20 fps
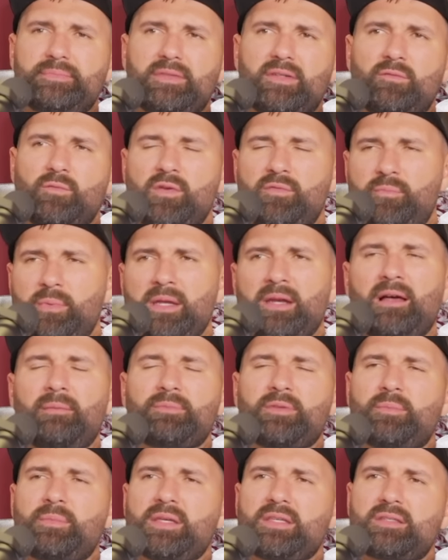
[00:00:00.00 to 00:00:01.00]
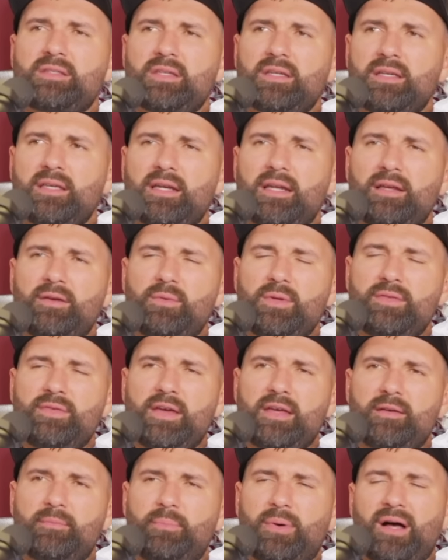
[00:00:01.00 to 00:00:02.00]
and we've been optimistic, and I, we've
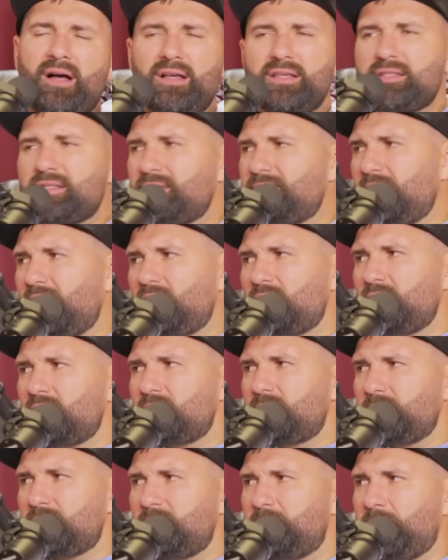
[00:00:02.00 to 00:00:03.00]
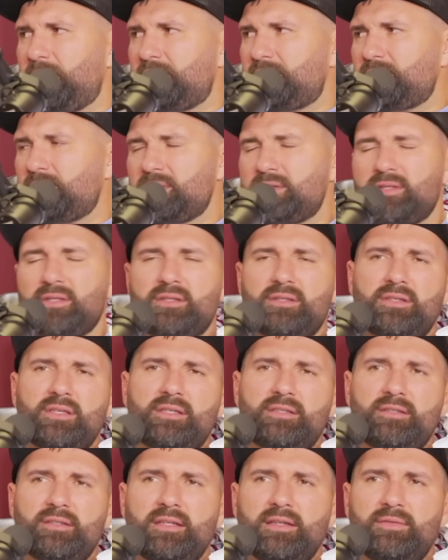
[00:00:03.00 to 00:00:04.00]
had a positive outlook with the Patriots this
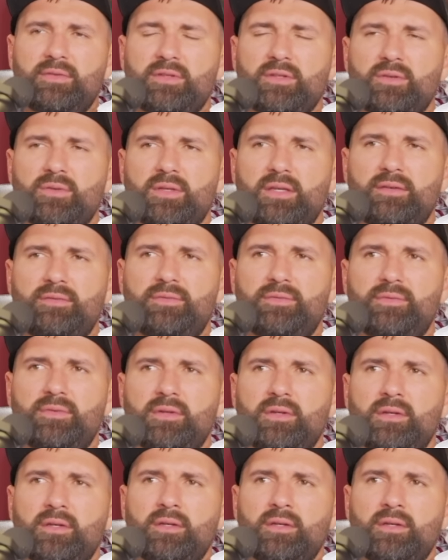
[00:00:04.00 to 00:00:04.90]
season, even though they've